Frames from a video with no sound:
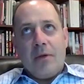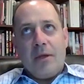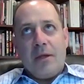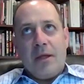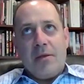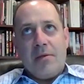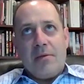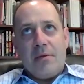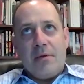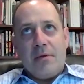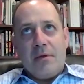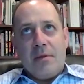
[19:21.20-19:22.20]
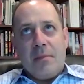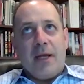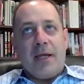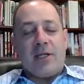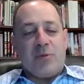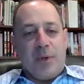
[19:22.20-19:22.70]
In
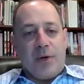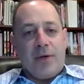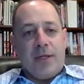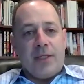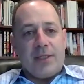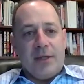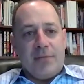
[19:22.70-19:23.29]
my experience,